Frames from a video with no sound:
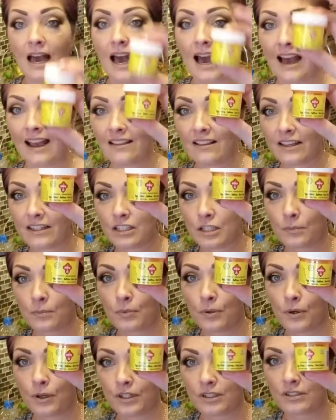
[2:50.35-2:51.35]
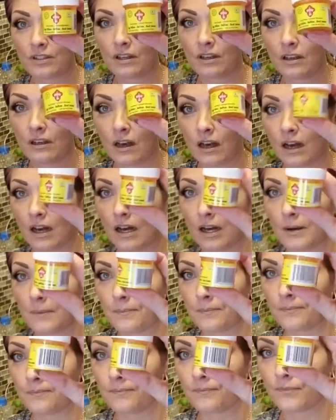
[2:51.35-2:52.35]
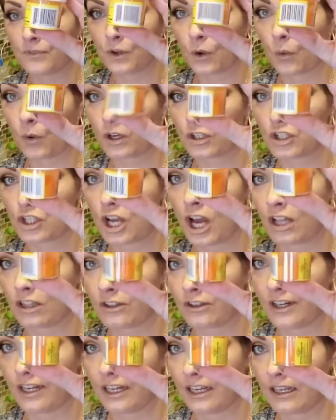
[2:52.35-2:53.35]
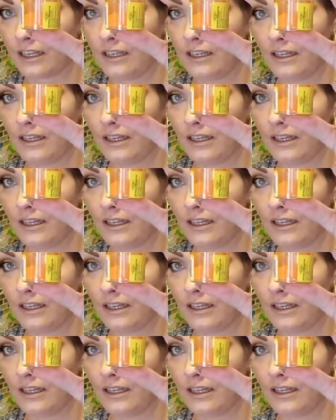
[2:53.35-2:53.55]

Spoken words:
I like to put the orange coloring